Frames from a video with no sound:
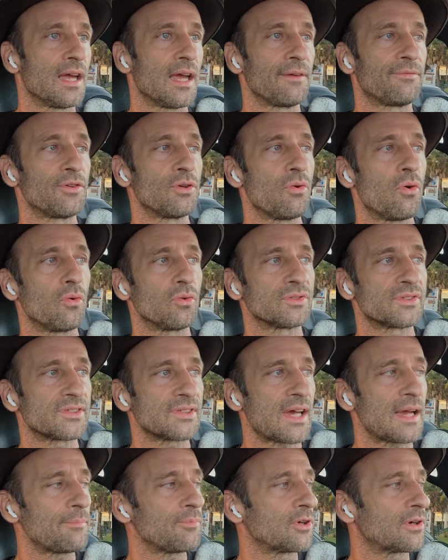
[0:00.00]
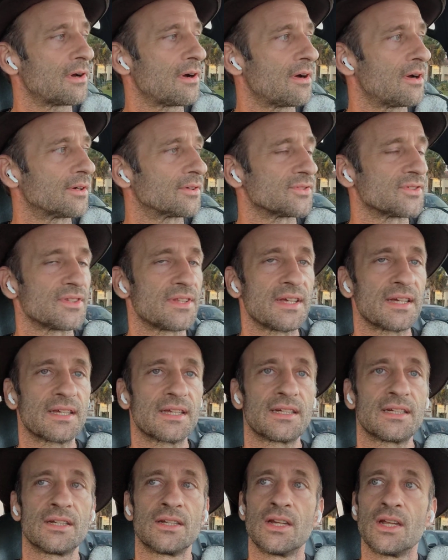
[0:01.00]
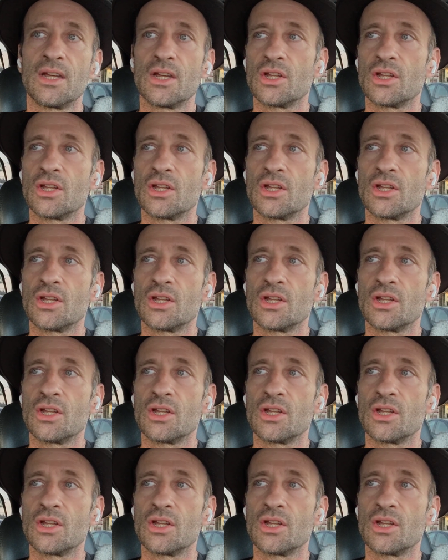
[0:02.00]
If you hold Cyberkongs, then